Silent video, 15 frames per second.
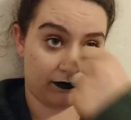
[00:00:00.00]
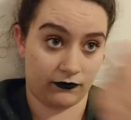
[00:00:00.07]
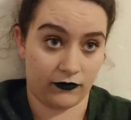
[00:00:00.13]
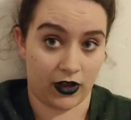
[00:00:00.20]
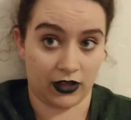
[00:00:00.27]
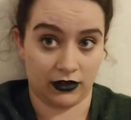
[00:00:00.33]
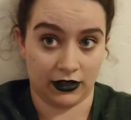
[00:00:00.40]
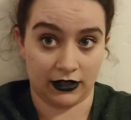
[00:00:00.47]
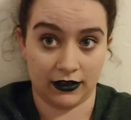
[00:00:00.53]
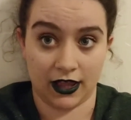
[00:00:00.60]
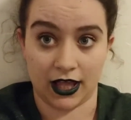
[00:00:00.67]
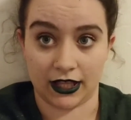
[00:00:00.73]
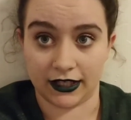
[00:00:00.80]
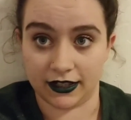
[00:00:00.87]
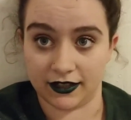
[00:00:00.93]
find that
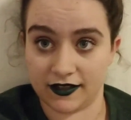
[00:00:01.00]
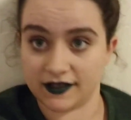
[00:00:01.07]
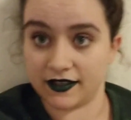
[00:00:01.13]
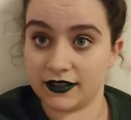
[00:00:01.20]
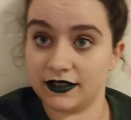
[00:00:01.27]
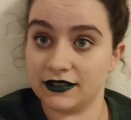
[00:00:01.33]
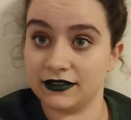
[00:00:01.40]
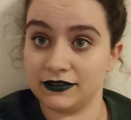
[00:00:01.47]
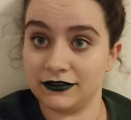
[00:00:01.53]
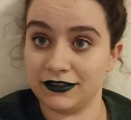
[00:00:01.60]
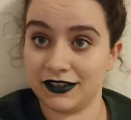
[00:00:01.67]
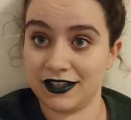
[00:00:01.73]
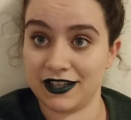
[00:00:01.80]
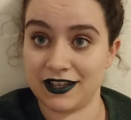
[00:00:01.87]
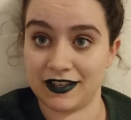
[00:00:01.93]
lying is
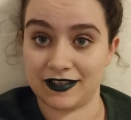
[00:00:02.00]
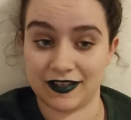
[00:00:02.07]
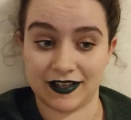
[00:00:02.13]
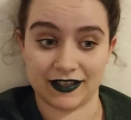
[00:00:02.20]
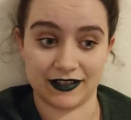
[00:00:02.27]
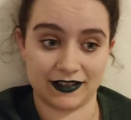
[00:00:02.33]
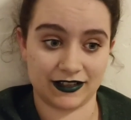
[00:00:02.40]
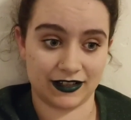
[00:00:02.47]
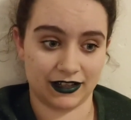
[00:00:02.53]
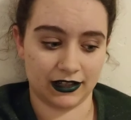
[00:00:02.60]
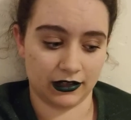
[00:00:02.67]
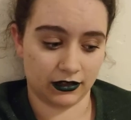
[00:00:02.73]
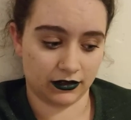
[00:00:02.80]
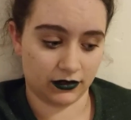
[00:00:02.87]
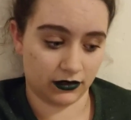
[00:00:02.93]
easiest
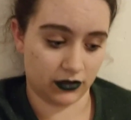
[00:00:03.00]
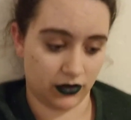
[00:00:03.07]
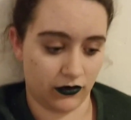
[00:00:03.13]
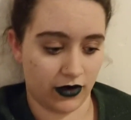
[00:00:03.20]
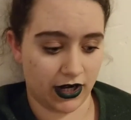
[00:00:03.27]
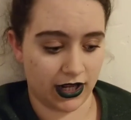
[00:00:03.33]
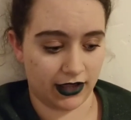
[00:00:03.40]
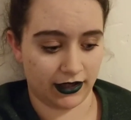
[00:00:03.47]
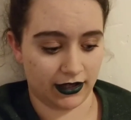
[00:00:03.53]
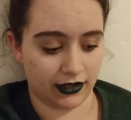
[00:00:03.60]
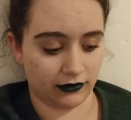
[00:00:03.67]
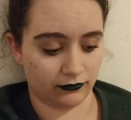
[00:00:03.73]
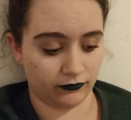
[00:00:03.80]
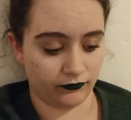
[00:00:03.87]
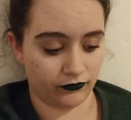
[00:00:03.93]
to do
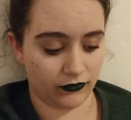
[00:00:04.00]
anything.